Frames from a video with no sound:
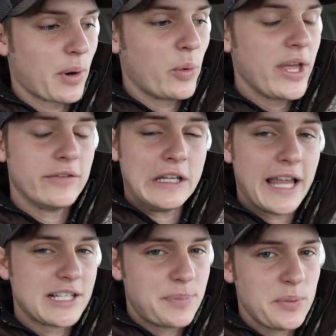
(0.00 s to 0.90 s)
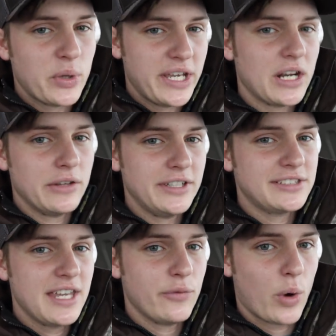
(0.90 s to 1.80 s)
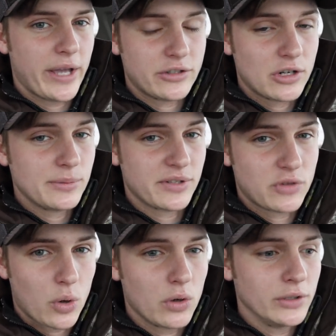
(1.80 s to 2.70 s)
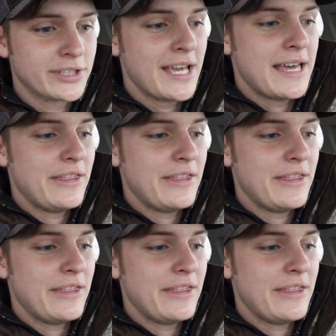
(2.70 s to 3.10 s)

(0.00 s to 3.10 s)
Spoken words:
but we have less people in on this giveaway in terms of totals